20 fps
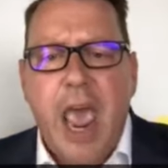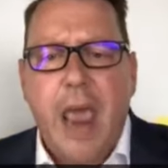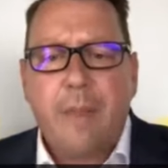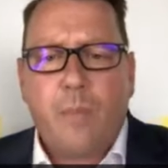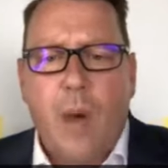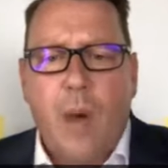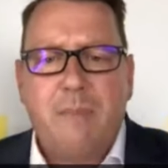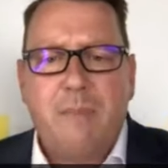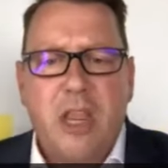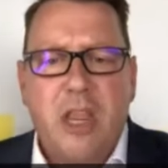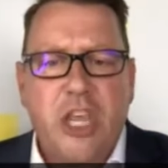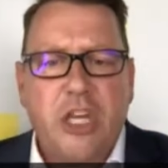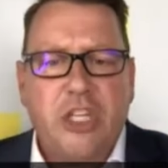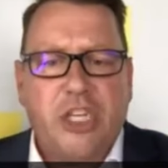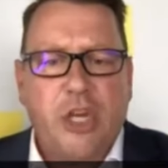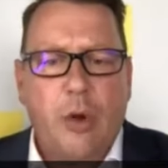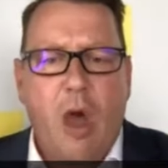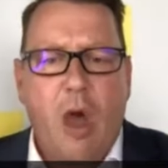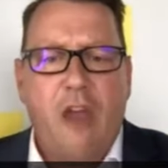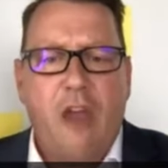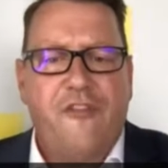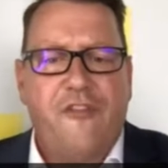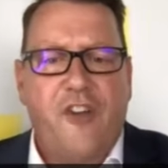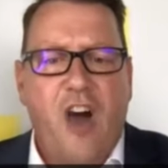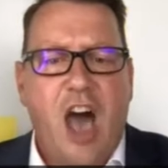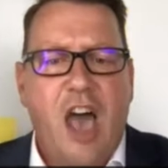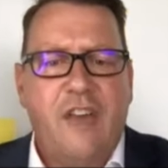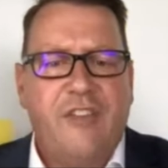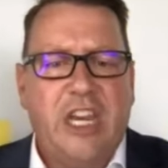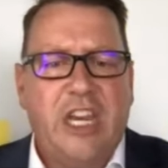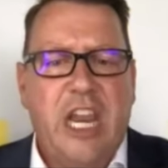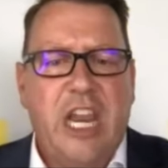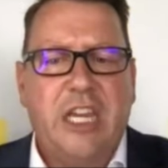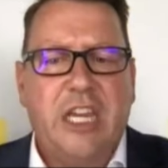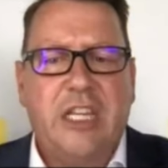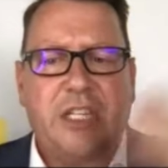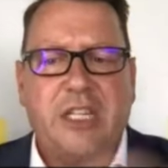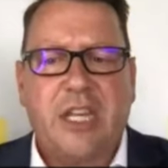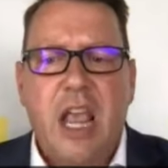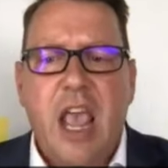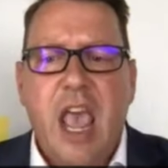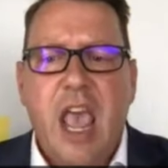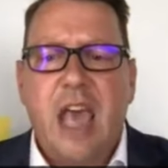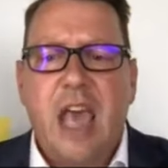At 1,205,000 it is.